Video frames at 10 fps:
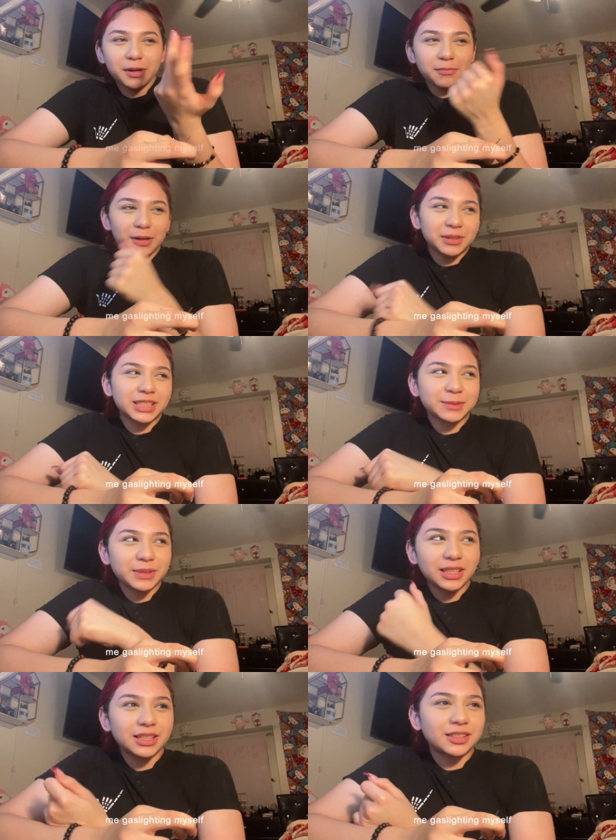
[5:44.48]
mom lets
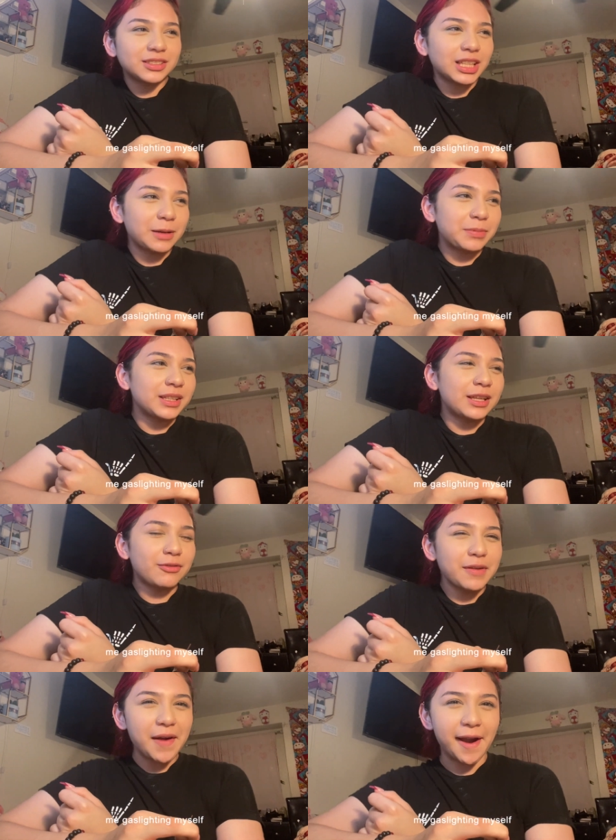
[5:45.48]
me eat, though. Like, bro, they don't
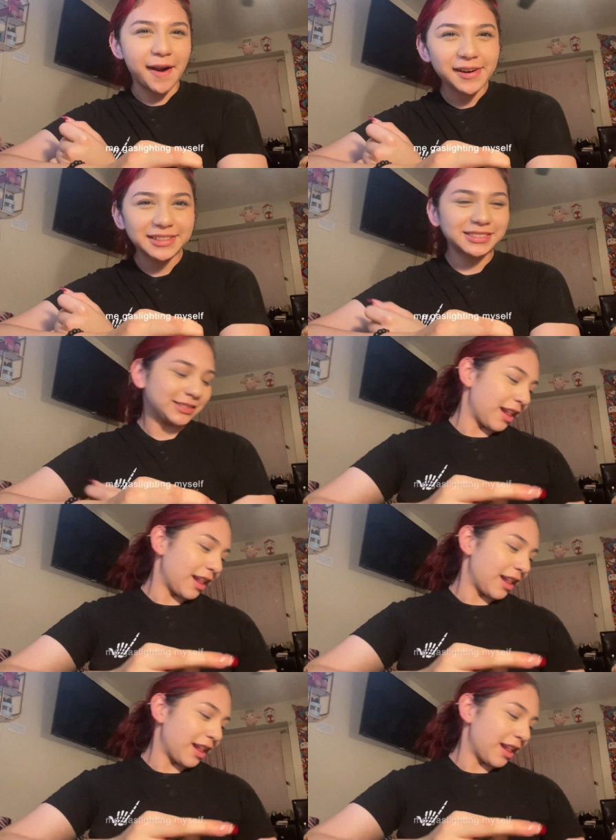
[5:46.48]
even hurt.